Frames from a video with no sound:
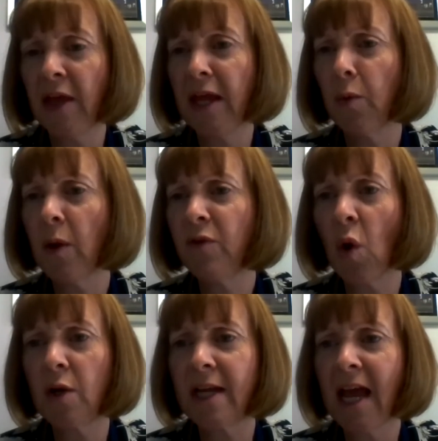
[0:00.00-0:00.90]
think we've
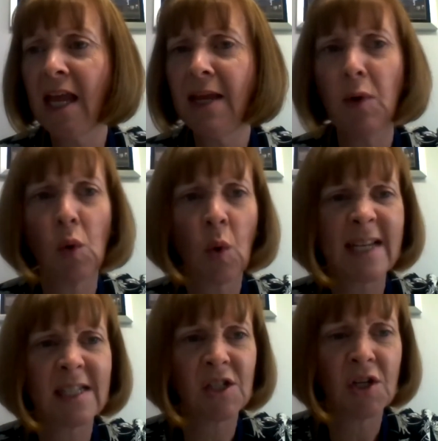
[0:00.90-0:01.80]
got any more
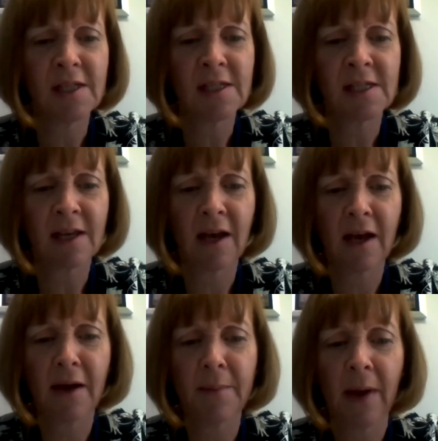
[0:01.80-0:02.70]
questions.
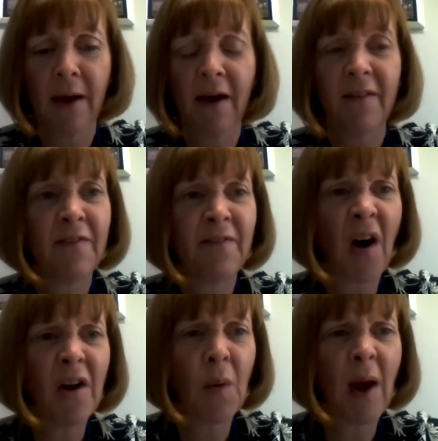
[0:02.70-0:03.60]

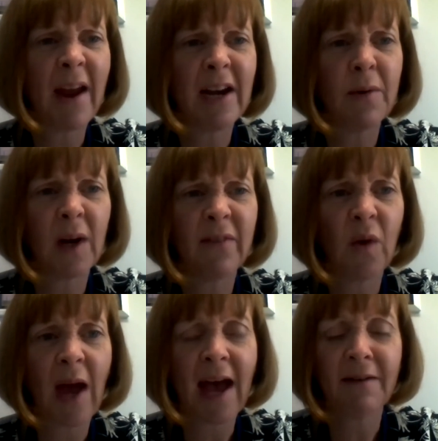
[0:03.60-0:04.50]
Fire away, anyone, if
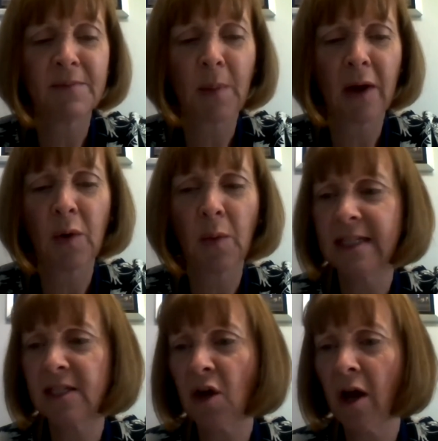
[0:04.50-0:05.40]
you have. By all
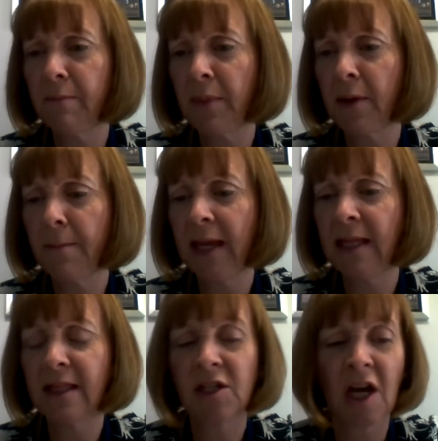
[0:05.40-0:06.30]
means, type them
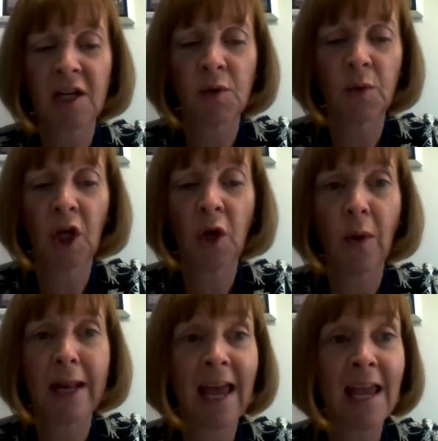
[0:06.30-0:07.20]
in the chat or the
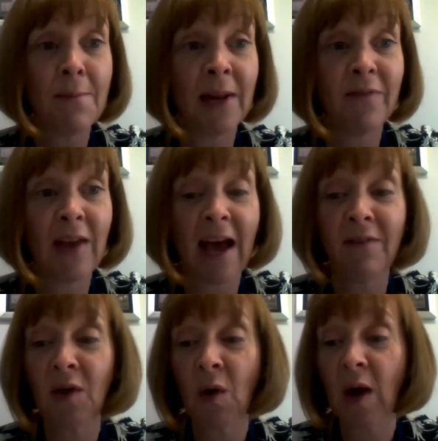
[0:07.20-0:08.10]
Q&A. But if you
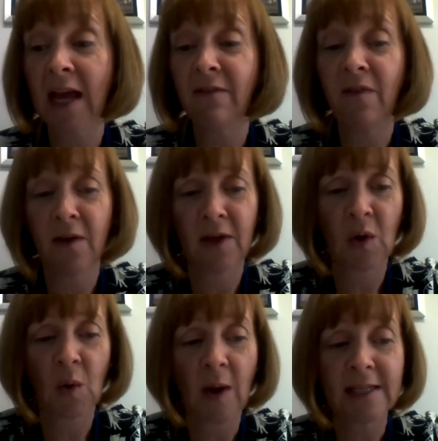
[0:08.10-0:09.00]
haven't got any further
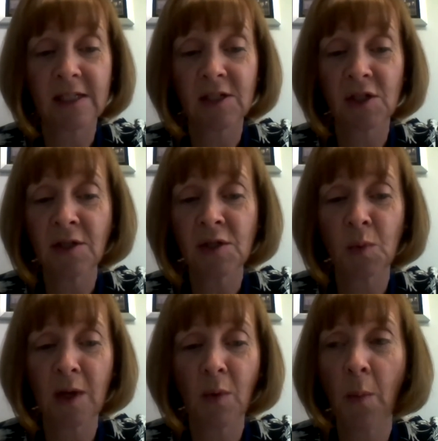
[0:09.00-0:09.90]
questions,
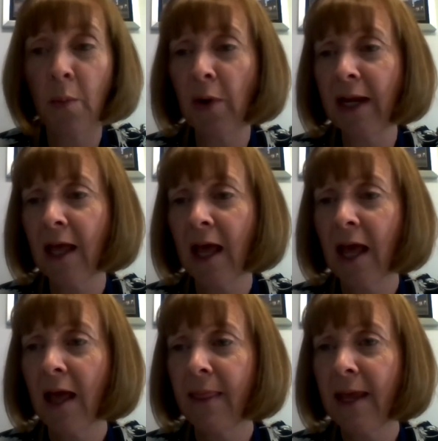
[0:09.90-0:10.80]
we will bring
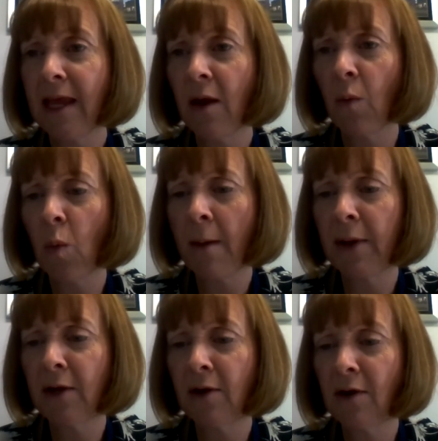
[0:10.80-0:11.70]
the
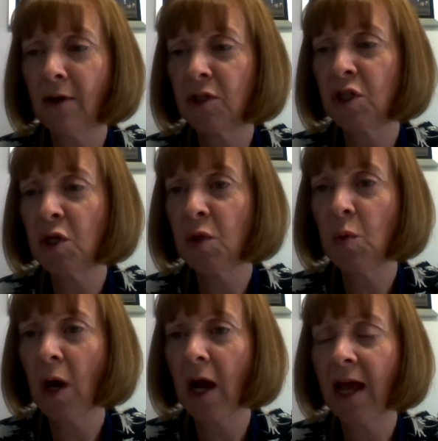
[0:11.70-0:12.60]
webinar
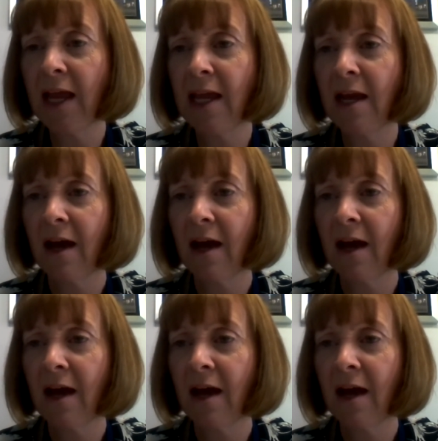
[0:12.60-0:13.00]
to a